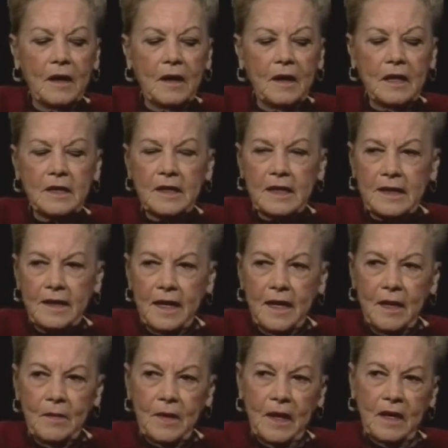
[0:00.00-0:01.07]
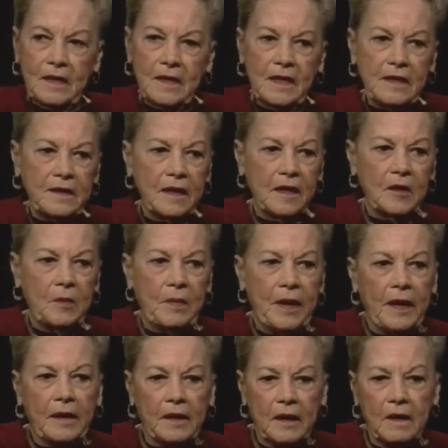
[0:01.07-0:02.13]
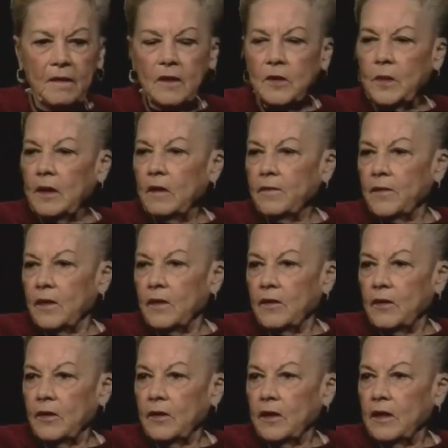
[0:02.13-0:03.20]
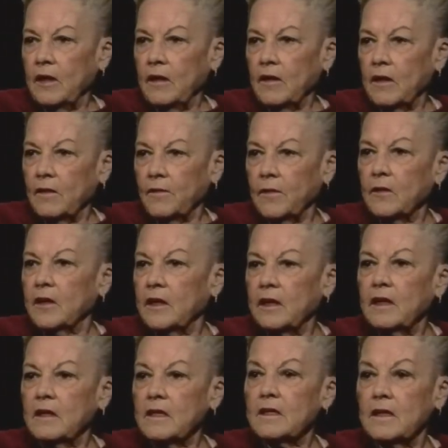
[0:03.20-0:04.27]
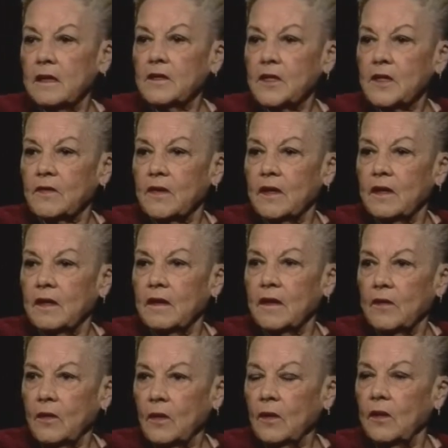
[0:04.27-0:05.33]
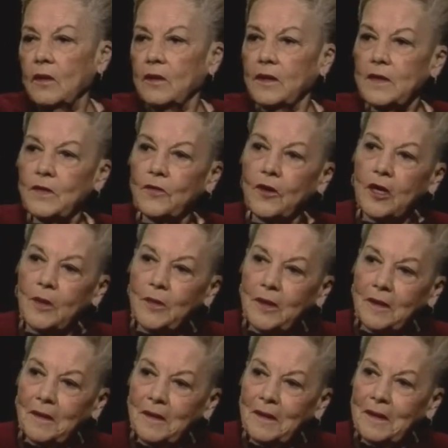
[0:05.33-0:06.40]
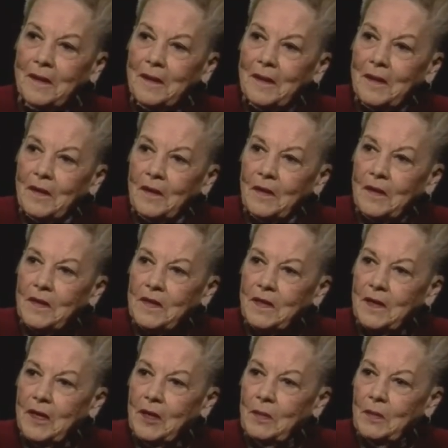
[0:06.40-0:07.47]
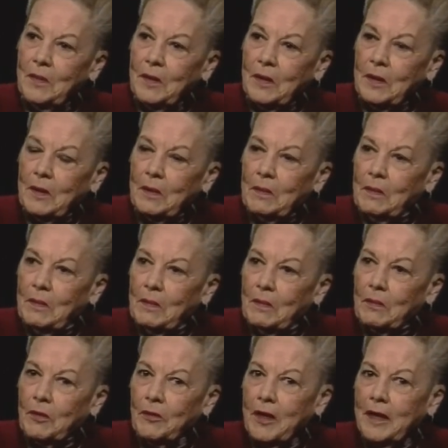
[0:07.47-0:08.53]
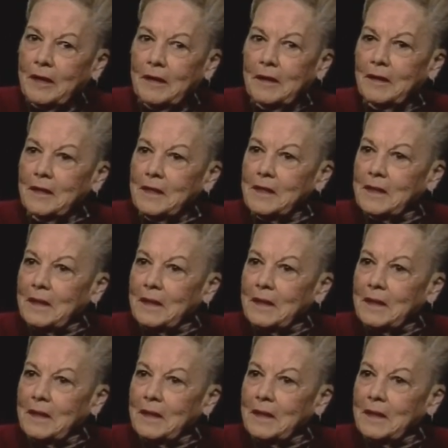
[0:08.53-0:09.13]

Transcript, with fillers: is the same as they said back in the 12th, 13th, and 14th century. They're all describing mm-hmm. the same um, miraculous